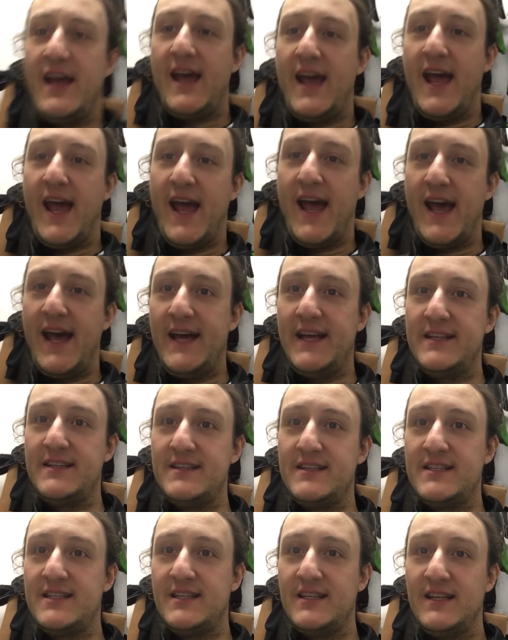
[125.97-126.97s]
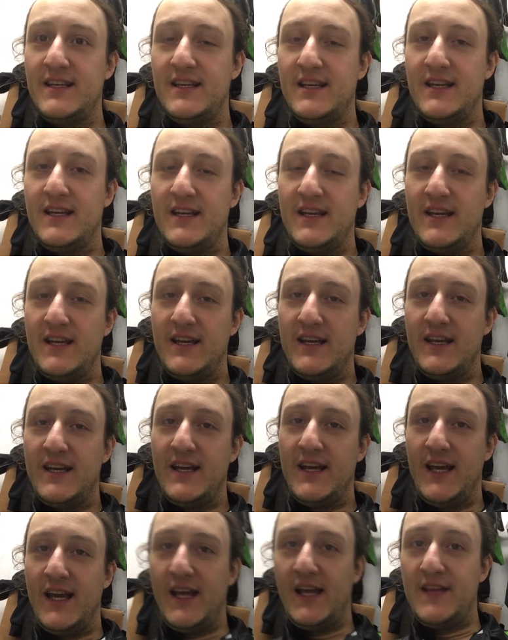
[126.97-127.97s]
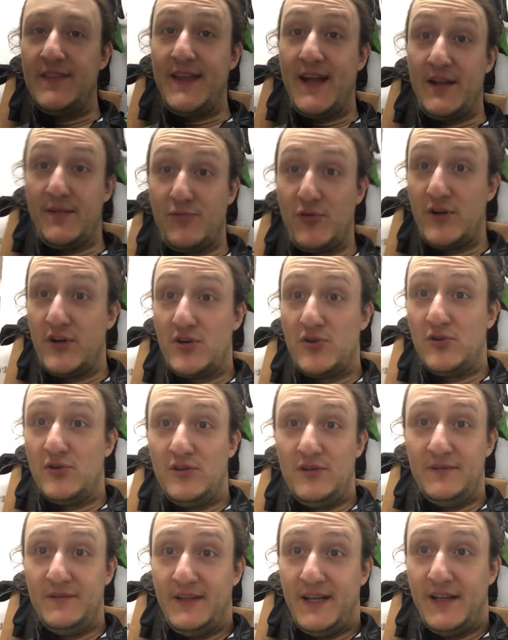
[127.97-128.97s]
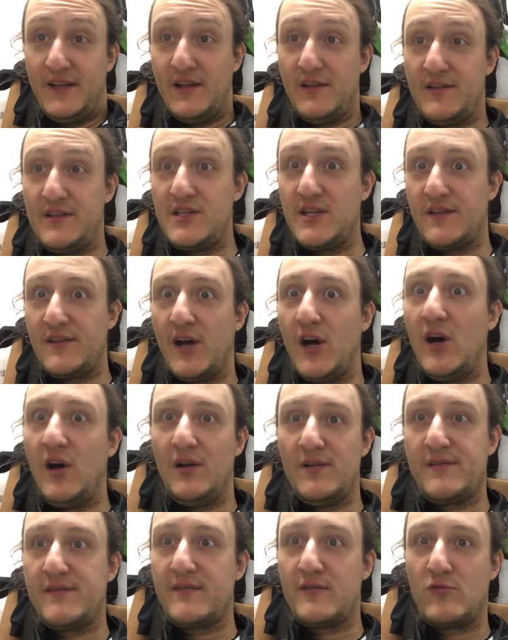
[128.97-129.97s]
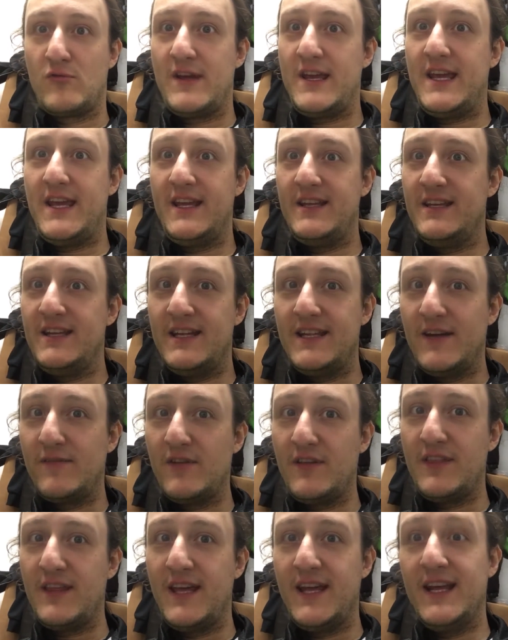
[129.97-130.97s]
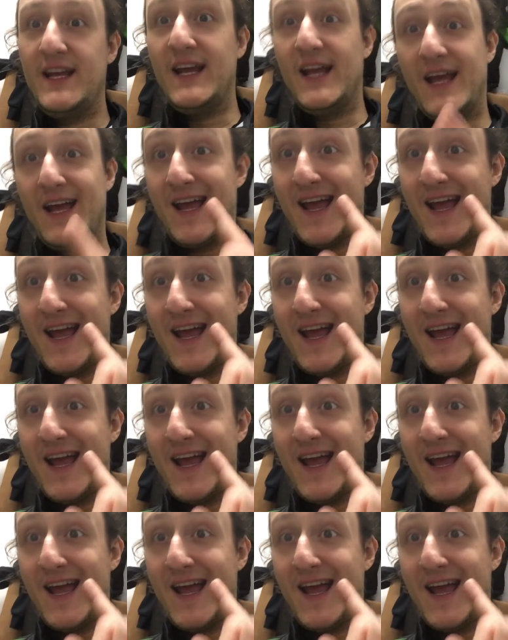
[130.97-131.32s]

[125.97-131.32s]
and that's pretty cool, that it's just all screen and everything,